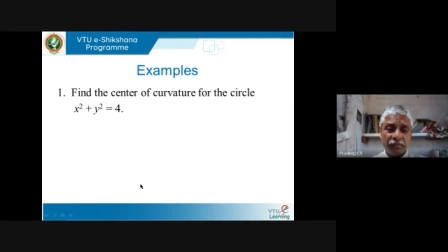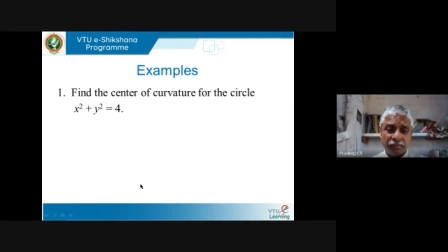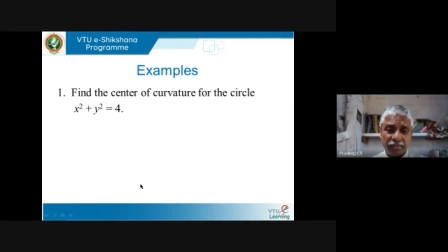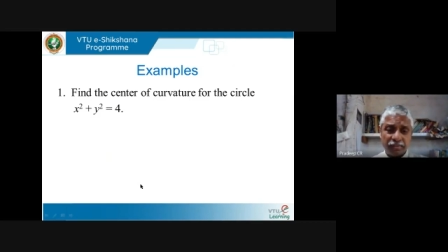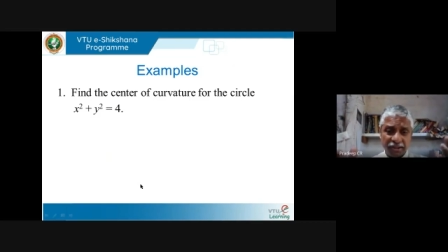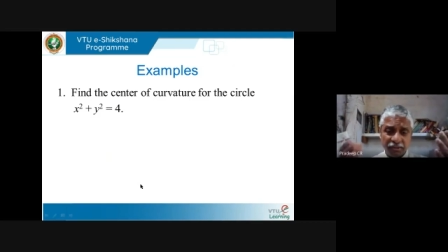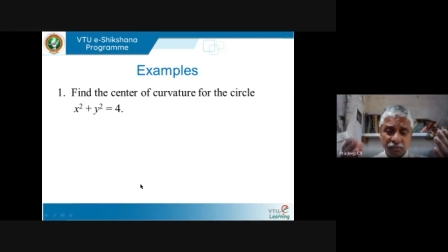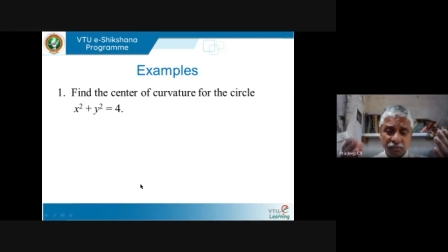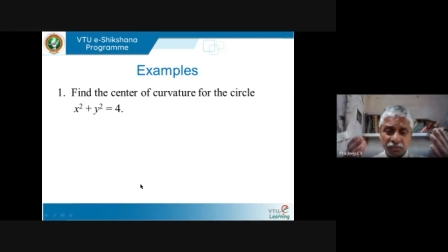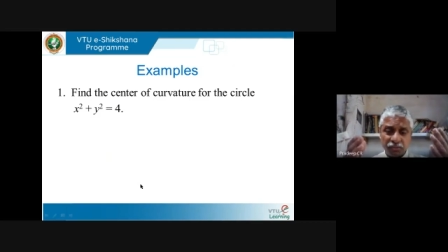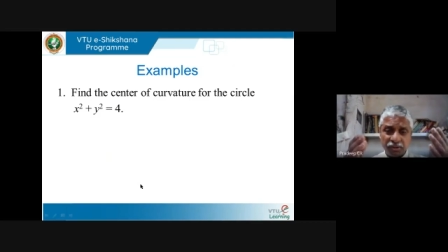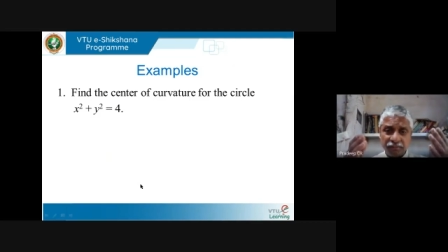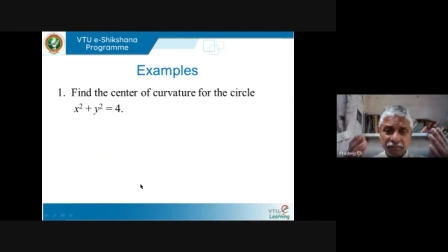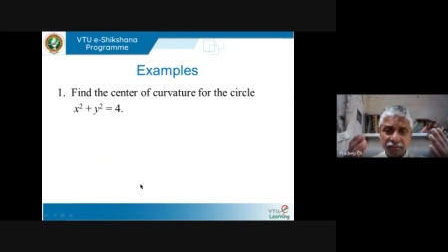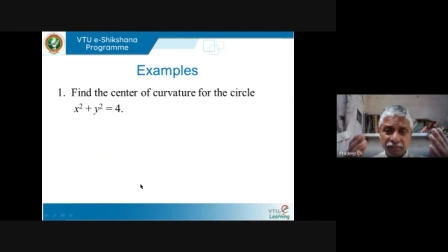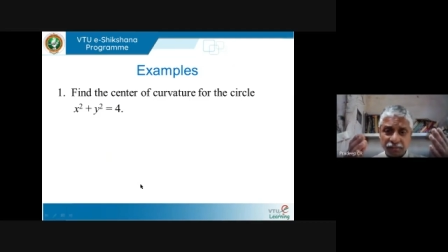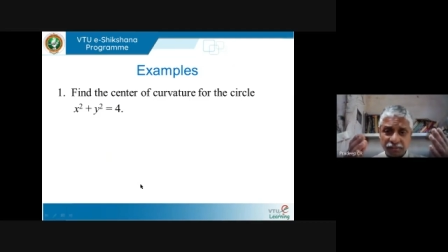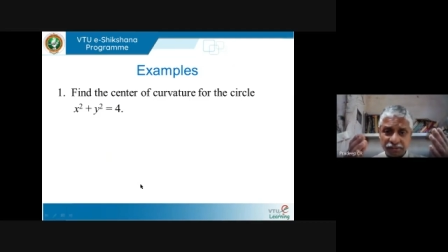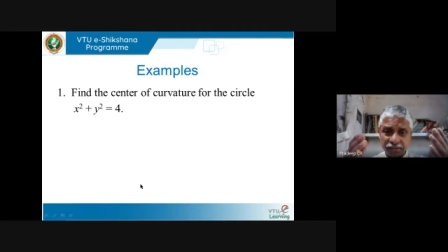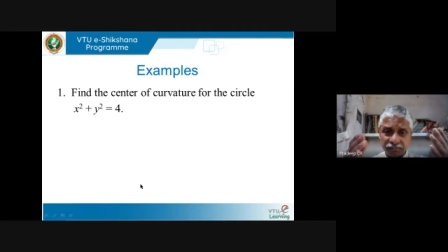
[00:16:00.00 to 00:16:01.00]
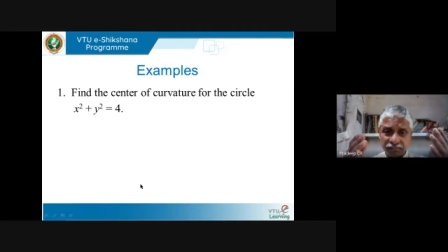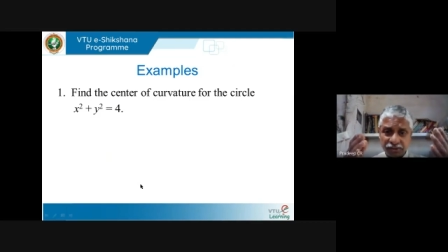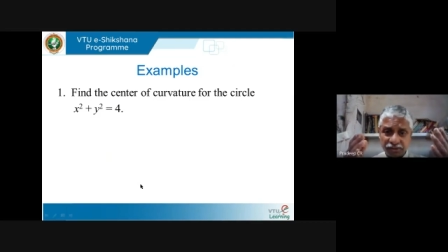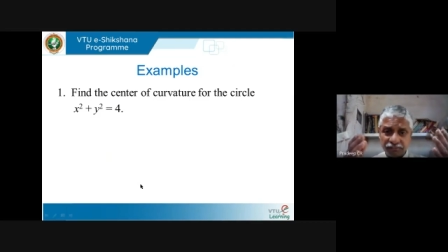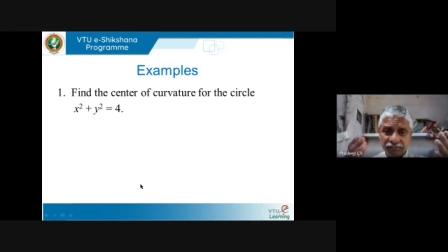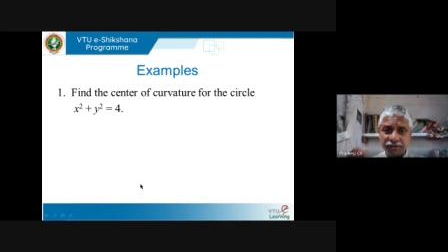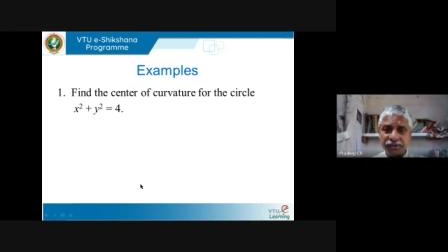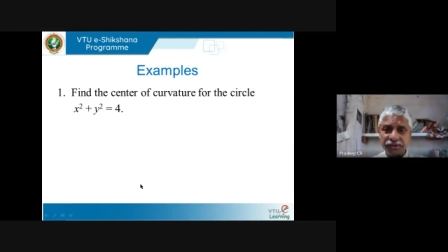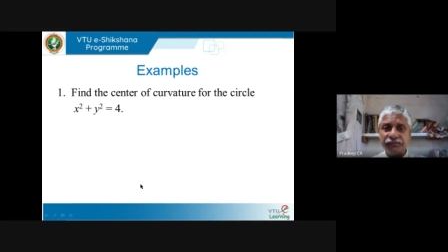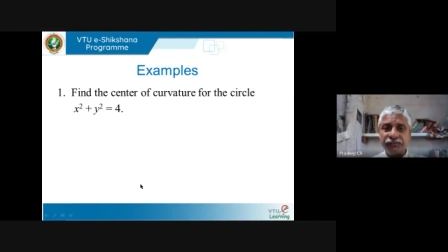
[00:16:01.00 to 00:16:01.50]
by looking for something
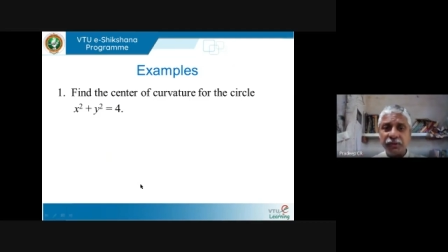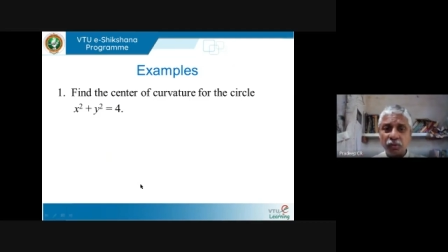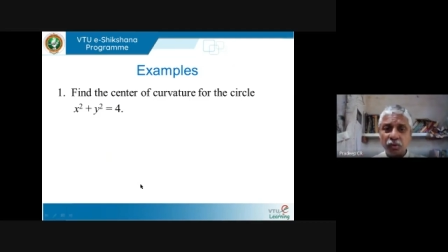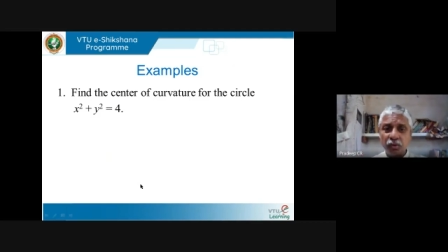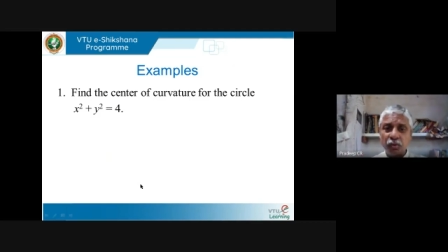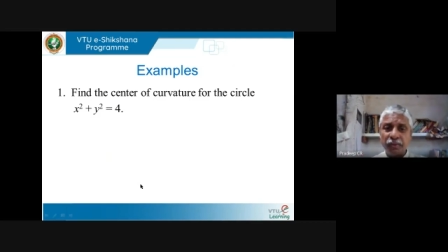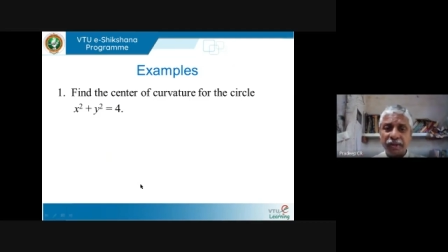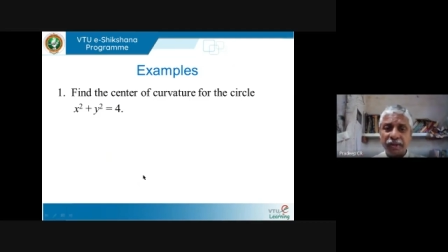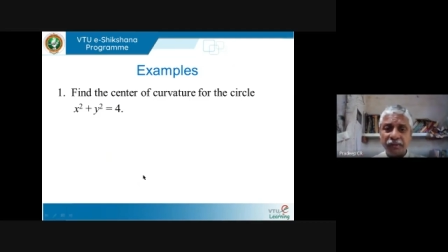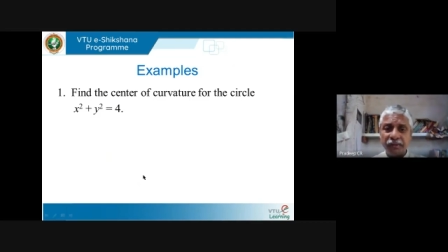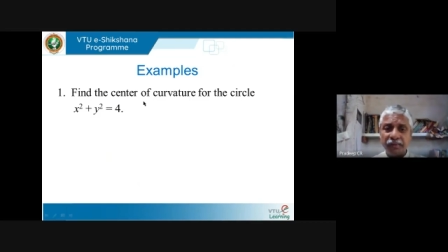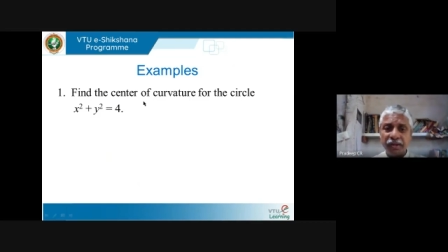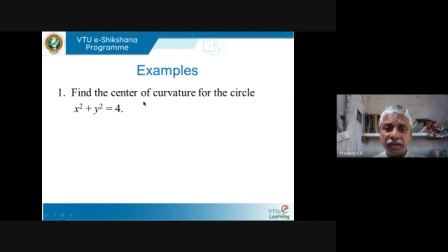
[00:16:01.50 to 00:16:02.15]
which we know very well.